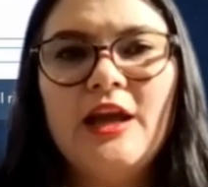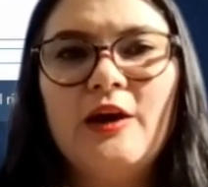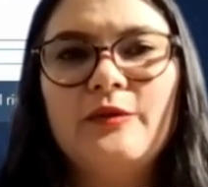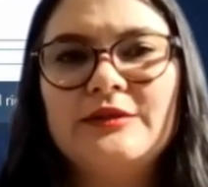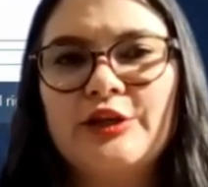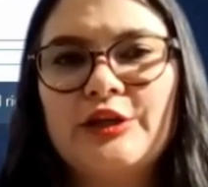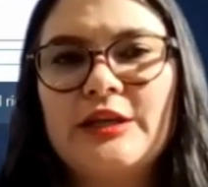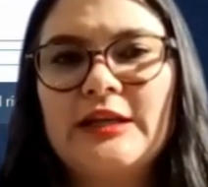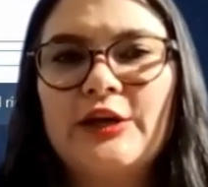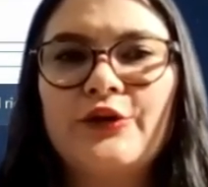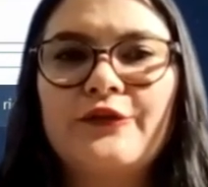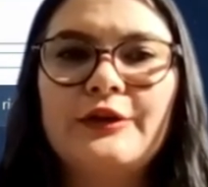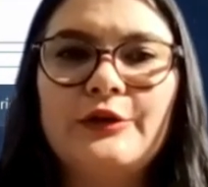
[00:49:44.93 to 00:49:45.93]
We're taking
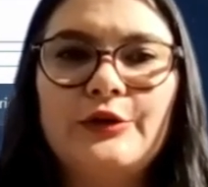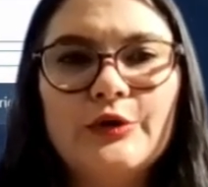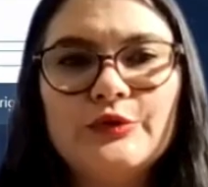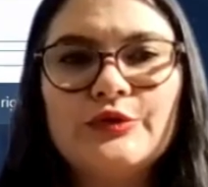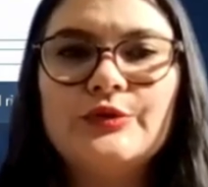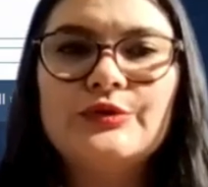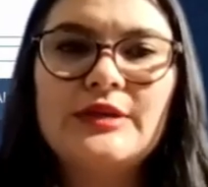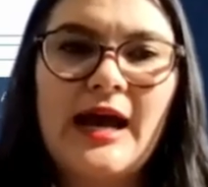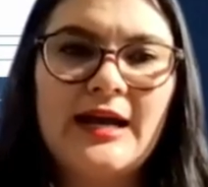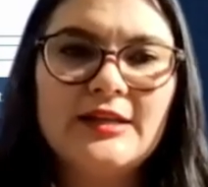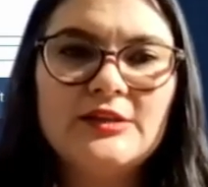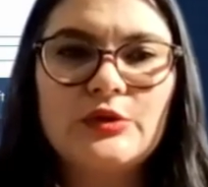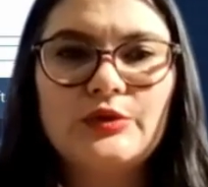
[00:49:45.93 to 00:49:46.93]
care of the nosodes,
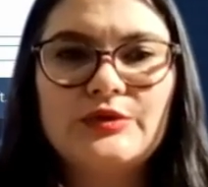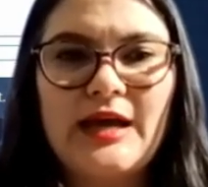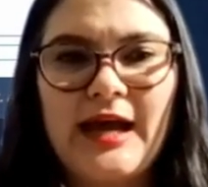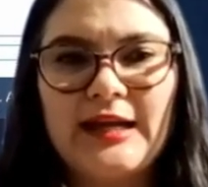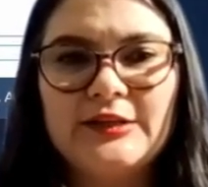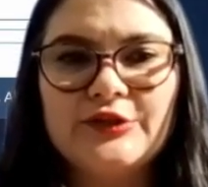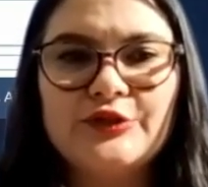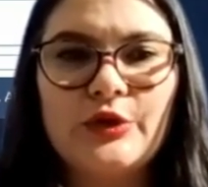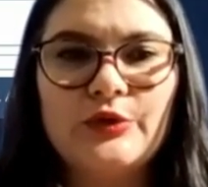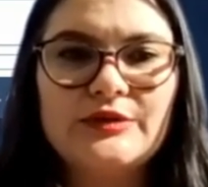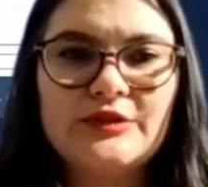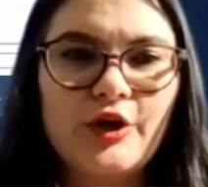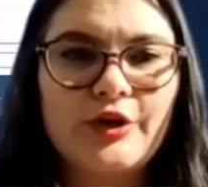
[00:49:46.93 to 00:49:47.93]
isodes,
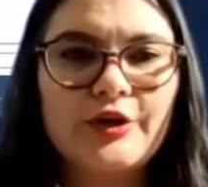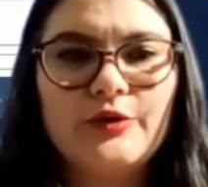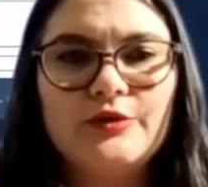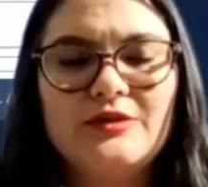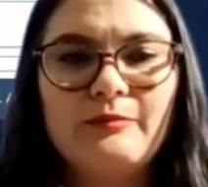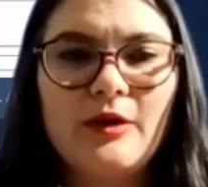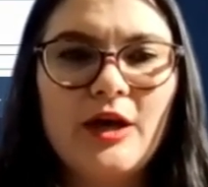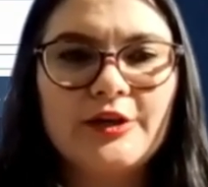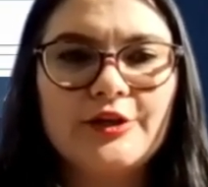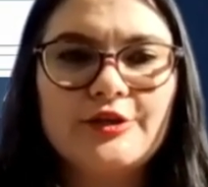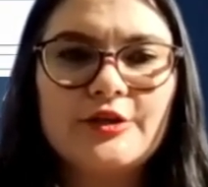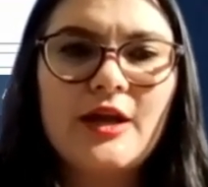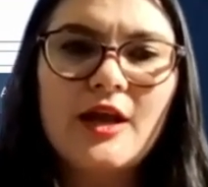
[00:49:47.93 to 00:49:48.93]
ilersodes, sarcos, the
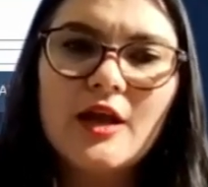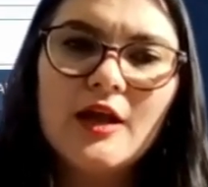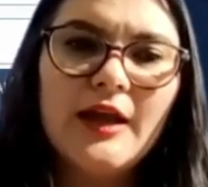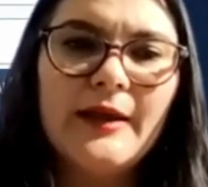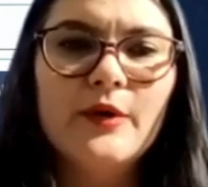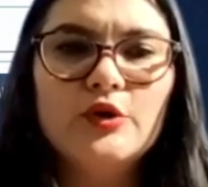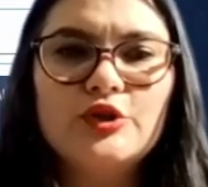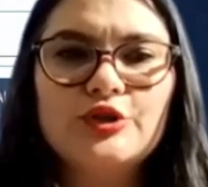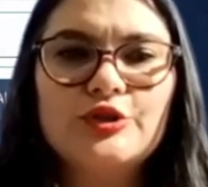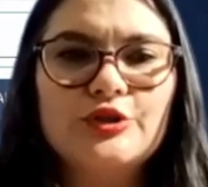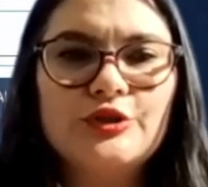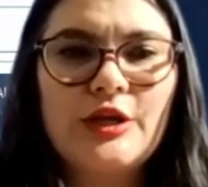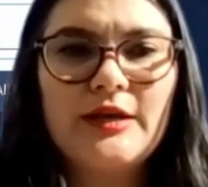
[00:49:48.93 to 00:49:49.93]
blockage,
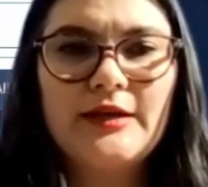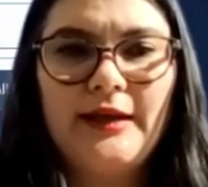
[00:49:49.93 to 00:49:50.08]
emotions,